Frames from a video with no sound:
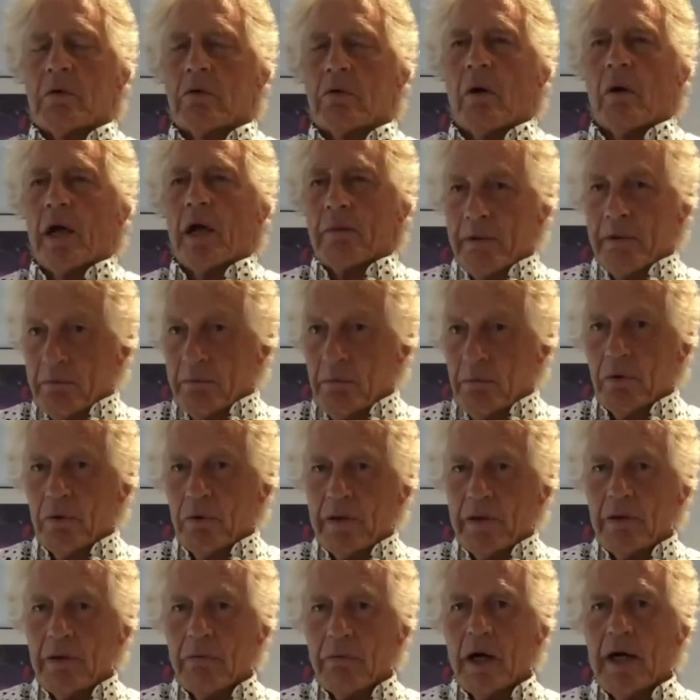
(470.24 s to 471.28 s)
quite a bit
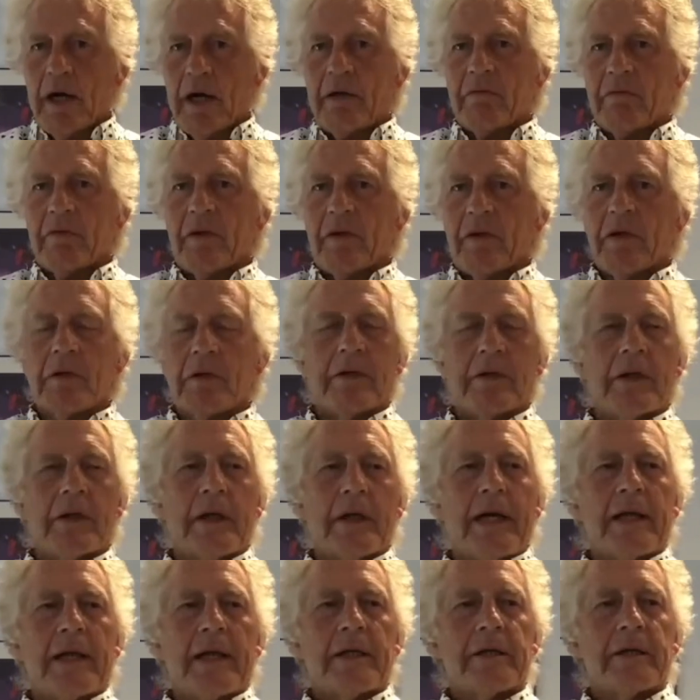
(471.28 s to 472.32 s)
more in the writing field,
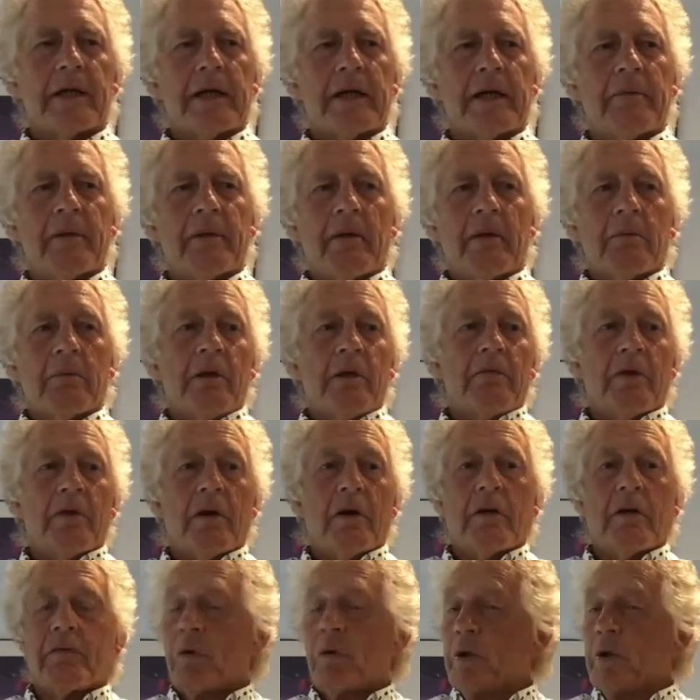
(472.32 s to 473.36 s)
and been
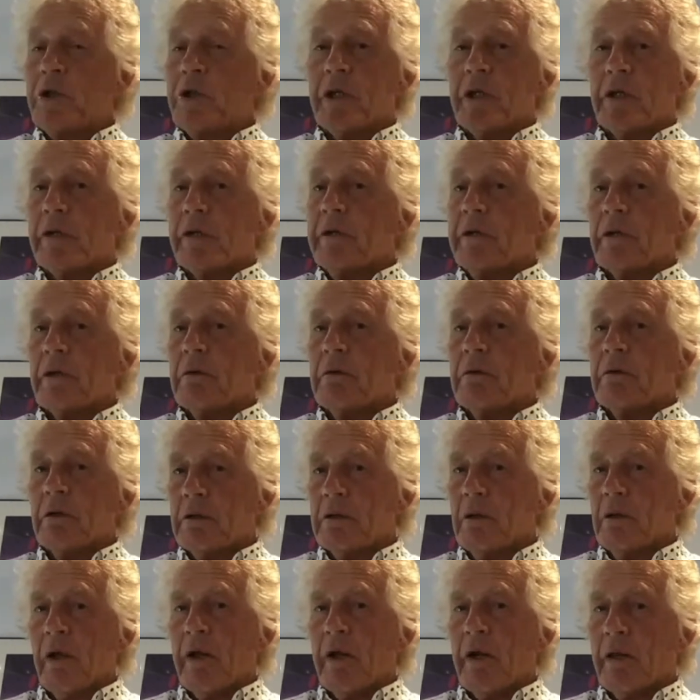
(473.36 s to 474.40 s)
very fortunate that
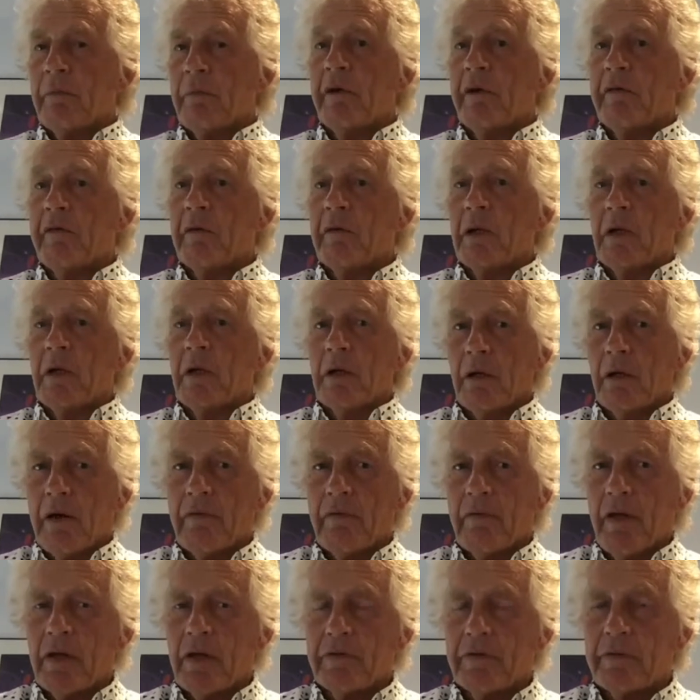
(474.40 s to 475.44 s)
a lot
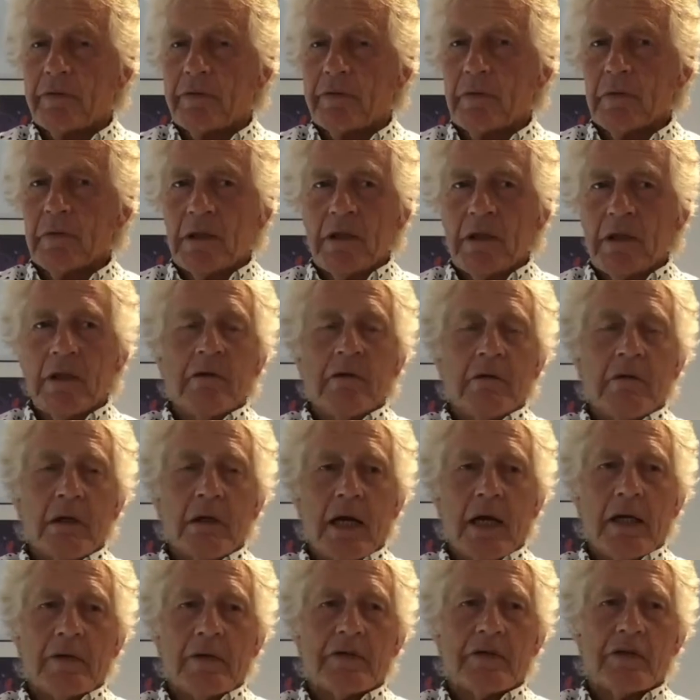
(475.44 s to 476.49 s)
of those.
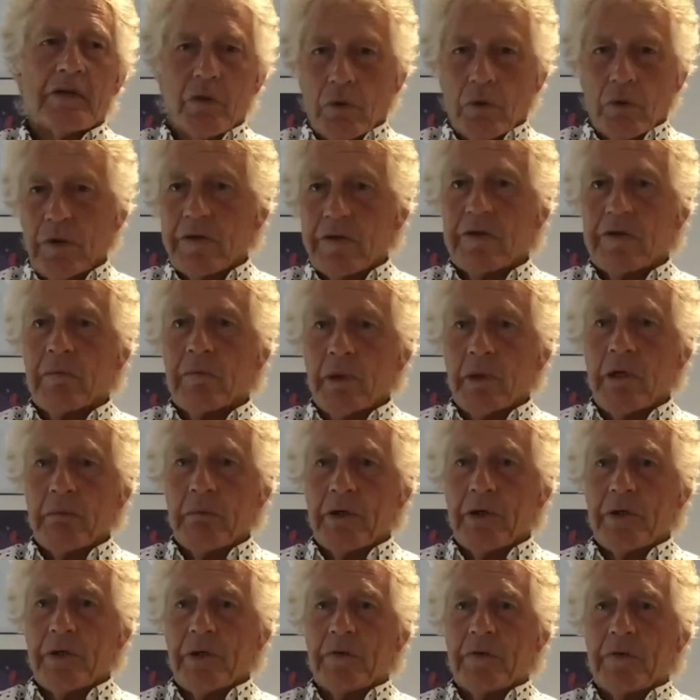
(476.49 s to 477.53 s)
Stories have been
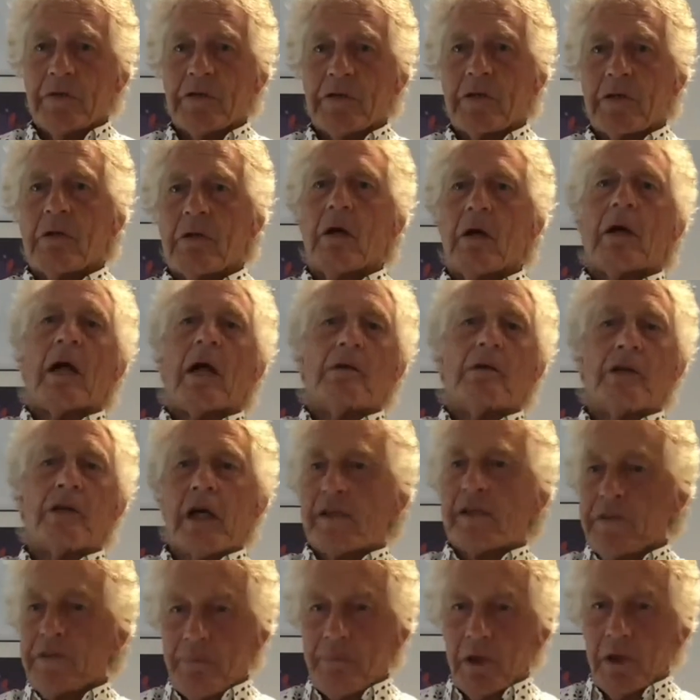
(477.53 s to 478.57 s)
produced, not
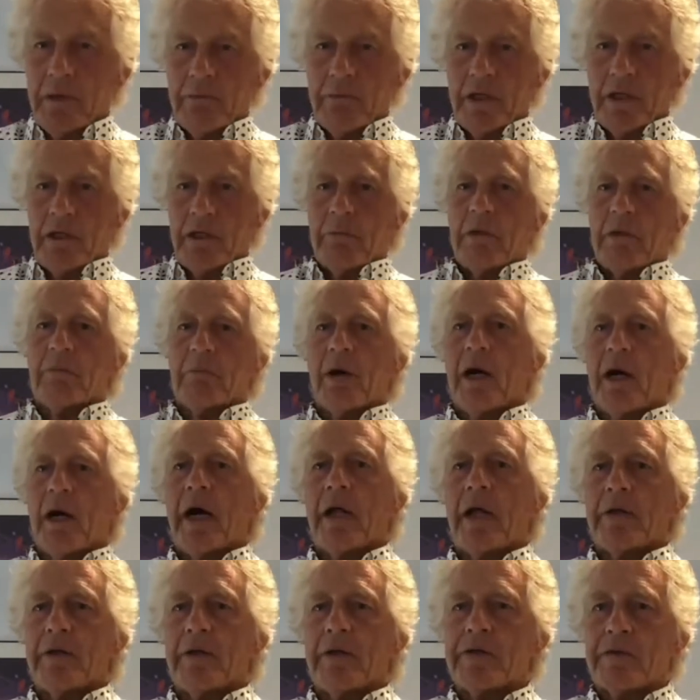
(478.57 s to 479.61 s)
just by me, but by
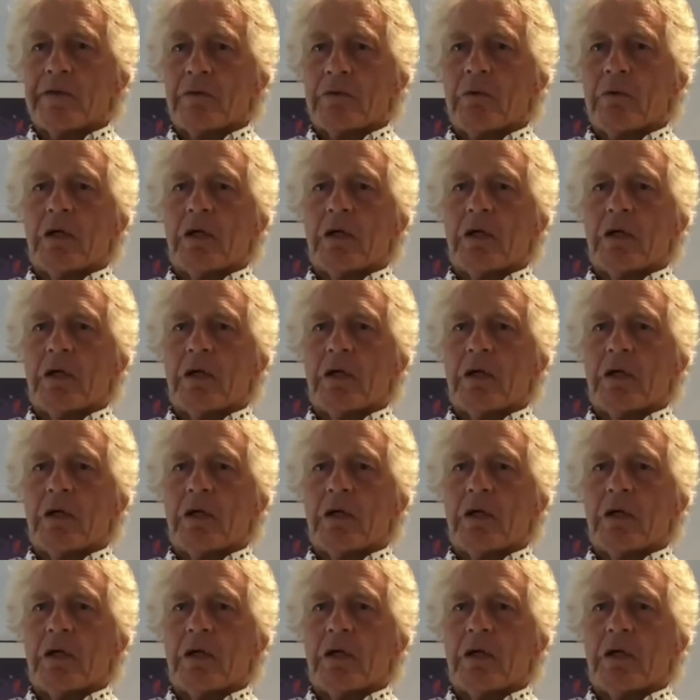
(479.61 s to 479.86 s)
others as